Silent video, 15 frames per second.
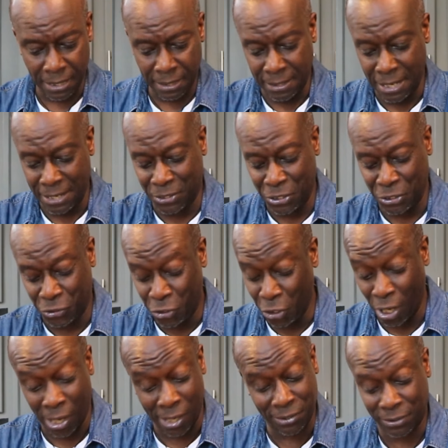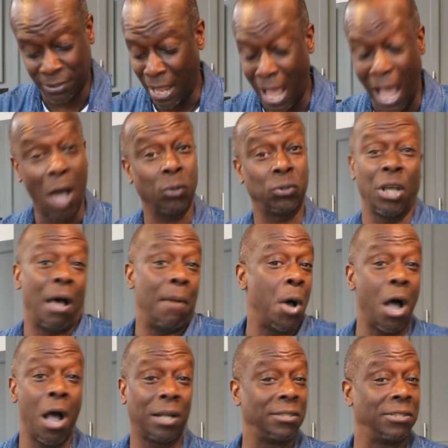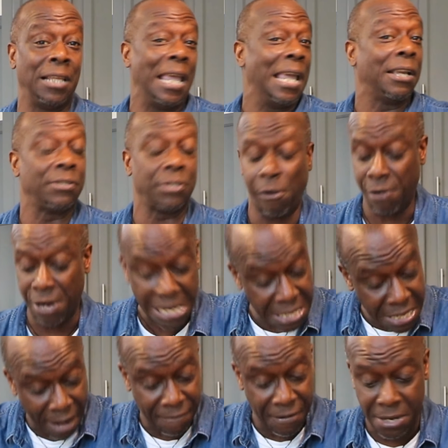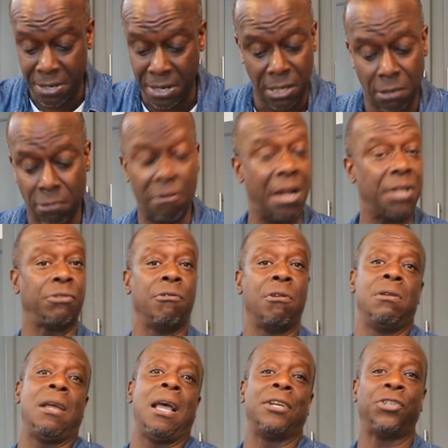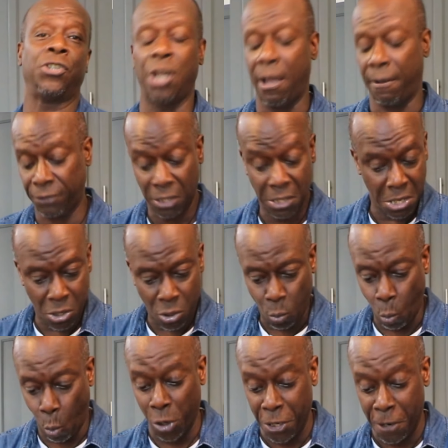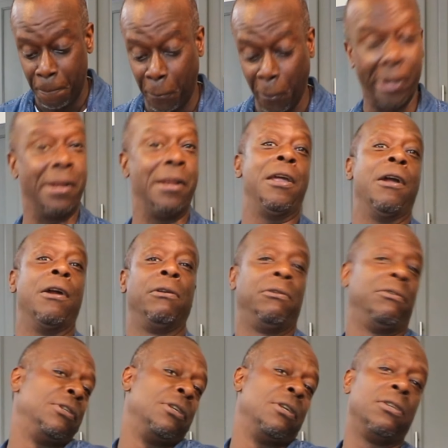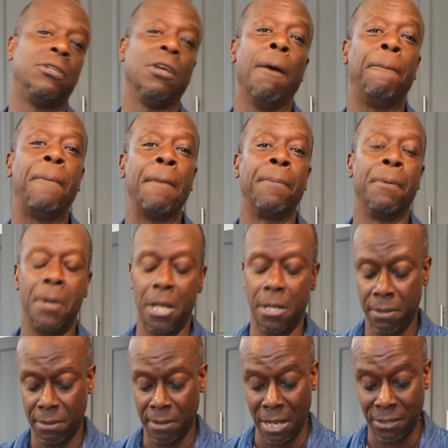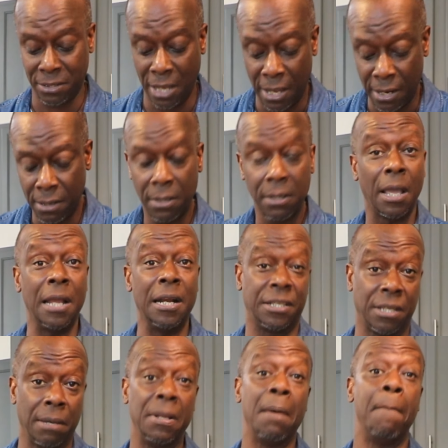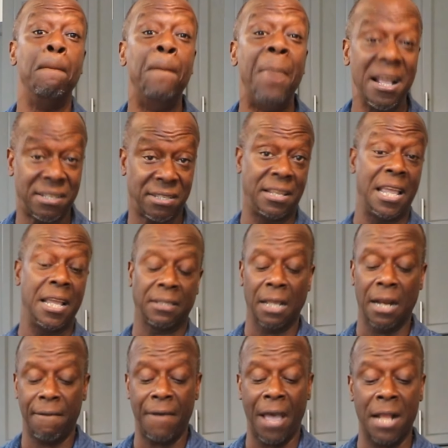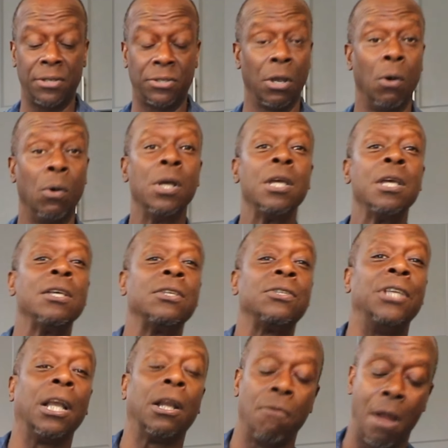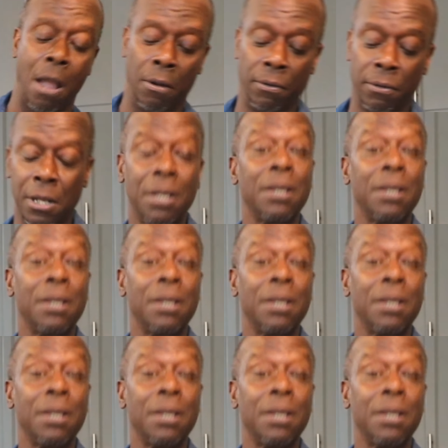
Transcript: This is just how tomahawk steaks are eaten. I've eaten it at a restaurant, asked chefs, what do you put in there? Salt, pepper, man, that's it. And it's some of the best steak that I've had, so stick around.